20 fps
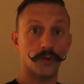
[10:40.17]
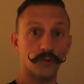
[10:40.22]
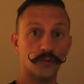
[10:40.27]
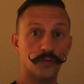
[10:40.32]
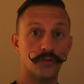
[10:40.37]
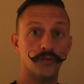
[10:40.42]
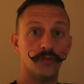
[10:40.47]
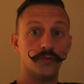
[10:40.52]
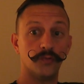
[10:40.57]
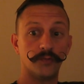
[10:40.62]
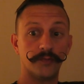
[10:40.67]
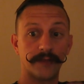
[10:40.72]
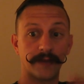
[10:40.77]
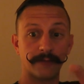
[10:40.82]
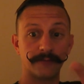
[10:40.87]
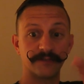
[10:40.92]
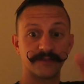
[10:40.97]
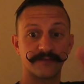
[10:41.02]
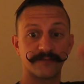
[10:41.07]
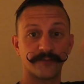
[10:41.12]
Ooh,
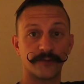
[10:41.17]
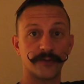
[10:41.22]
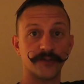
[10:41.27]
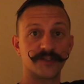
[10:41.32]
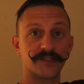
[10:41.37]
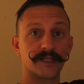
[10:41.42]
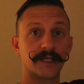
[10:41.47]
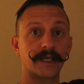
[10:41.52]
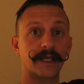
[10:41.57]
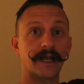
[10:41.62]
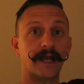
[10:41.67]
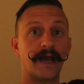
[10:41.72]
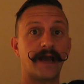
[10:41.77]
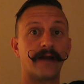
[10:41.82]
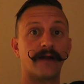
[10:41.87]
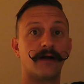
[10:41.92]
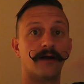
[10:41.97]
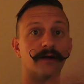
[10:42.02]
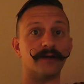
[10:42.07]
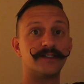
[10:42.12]
that was a first. Like, it had
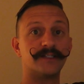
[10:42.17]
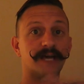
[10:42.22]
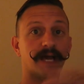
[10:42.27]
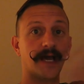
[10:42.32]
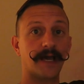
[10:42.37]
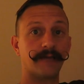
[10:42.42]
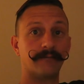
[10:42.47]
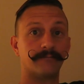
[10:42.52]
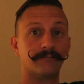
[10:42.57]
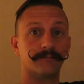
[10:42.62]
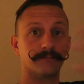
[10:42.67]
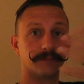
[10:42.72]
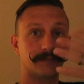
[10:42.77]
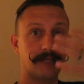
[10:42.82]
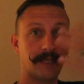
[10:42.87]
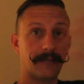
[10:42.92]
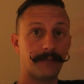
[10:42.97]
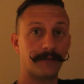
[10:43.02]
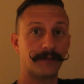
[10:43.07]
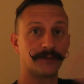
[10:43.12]
a hard time
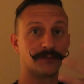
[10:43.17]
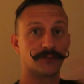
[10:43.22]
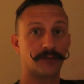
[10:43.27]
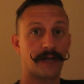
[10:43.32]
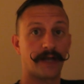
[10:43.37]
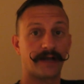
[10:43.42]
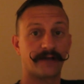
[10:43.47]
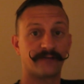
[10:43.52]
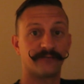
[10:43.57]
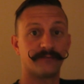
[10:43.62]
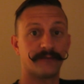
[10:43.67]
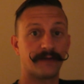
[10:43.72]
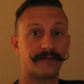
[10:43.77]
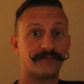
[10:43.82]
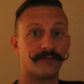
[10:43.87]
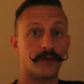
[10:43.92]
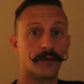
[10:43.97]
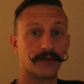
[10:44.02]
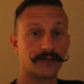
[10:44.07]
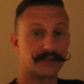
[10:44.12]
keeping track of my
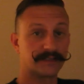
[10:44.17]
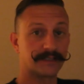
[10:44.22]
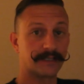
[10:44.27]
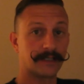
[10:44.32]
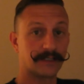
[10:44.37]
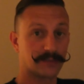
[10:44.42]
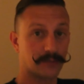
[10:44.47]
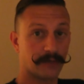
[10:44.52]
focus now.